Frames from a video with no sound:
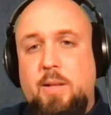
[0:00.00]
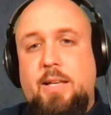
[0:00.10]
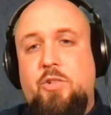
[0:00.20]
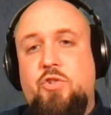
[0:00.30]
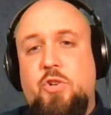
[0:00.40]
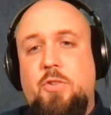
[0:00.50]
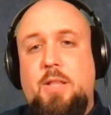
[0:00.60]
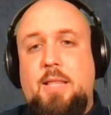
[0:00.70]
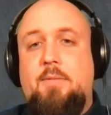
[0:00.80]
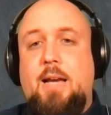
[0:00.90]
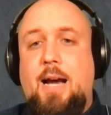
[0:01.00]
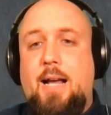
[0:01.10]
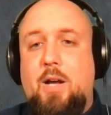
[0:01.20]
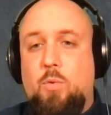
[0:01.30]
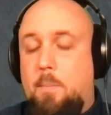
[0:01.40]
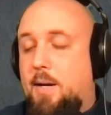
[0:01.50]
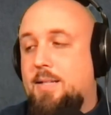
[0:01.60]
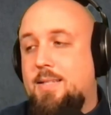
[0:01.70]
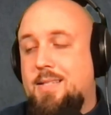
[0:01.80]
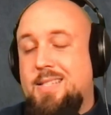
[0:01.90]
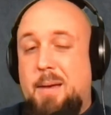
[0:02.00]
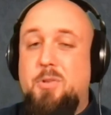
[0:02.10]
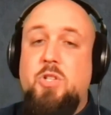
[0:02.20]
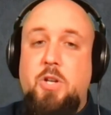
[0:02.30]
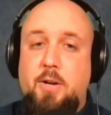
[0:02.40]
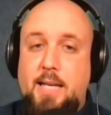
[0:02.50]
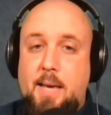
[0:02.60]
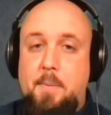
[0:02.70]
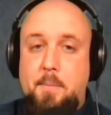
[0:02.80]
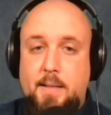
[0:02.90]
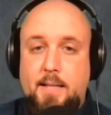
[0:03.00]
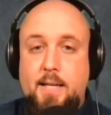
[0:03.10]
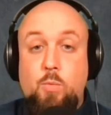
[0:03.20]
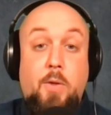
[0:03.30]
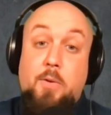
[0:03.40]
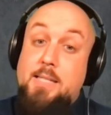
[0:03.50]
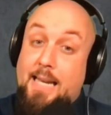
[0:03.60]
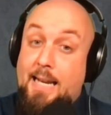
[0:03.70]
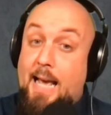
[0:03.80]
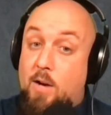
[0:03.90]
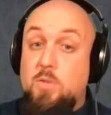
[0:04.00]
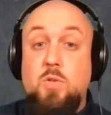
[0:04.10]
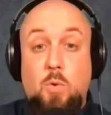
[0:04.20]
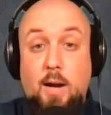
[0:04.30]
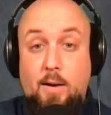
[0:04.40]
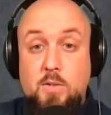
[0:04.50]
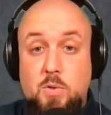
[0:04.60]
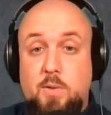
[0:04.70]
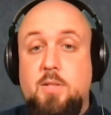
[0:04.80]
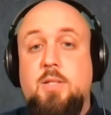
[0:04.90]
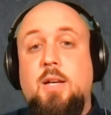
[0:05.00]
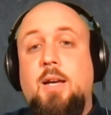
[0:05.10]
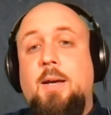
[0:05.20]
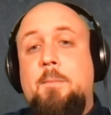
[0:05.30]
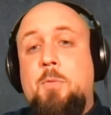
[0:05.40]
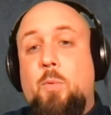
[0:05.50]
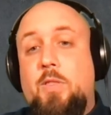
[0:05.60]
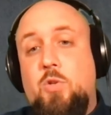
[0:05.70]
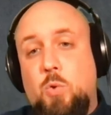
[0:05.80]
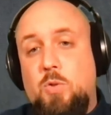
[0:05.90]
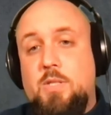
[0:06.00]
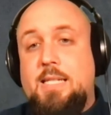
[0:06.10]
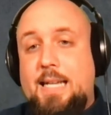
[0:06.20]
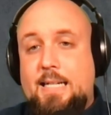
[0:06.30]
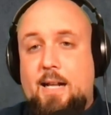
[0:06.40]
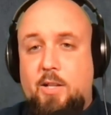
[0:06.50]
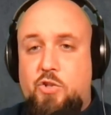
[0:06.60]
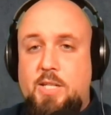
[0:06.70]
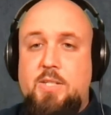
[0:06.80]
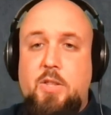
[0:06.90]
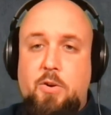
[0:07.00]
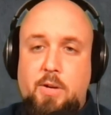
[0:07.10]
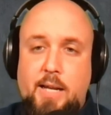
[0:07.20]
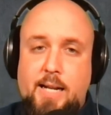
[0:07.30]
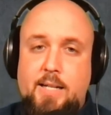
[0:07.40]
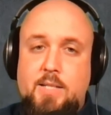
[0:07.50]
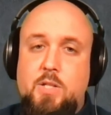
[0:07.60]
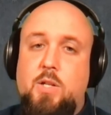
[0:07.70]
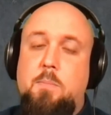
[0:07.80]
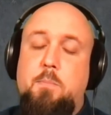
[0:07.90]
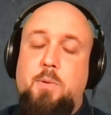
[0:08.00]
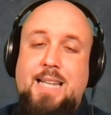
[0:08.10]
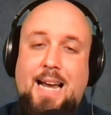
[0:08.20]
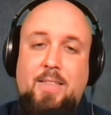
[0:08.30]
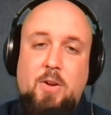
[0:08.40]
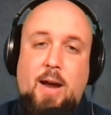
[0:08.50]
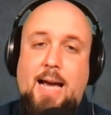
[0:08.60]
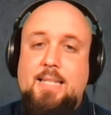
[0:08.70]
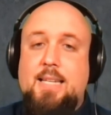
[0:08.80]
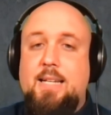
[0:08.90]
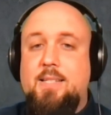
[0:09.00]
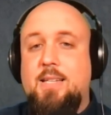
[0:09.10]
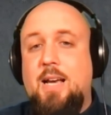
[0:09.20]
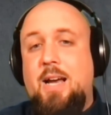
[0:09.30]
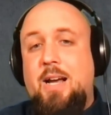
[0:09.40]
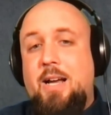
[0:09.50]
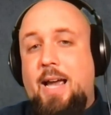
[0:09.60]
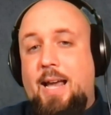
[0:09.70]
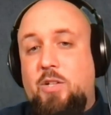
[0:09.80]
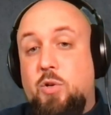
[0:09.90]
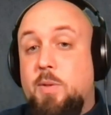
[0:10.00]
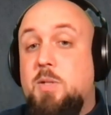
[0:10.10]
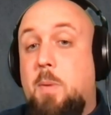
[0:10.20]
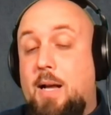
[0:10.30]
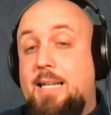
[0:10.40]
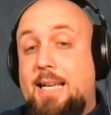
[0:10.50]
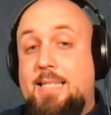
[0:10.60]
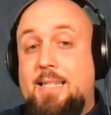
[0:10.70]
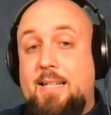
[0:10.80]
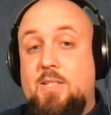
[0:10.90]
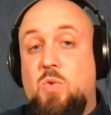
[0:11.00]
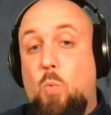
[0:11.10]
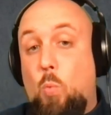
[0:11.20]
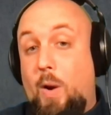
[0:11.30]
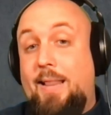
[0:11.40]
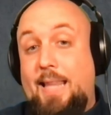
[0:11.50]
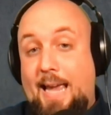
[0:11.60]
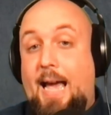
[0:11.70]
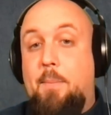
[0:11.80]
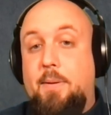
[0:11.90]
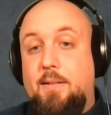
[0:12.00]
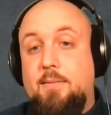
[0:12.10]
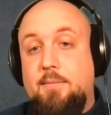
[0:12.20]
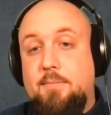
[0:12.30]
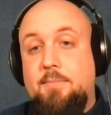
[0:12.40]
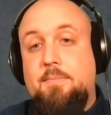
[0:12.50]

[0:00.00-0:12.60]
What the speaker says: should really ensure that they've got a robust cybersecurity capability, whether it's in house or outsourced, with the tools and technologies that are needed to protect their assets and to respond to incidents when they happen.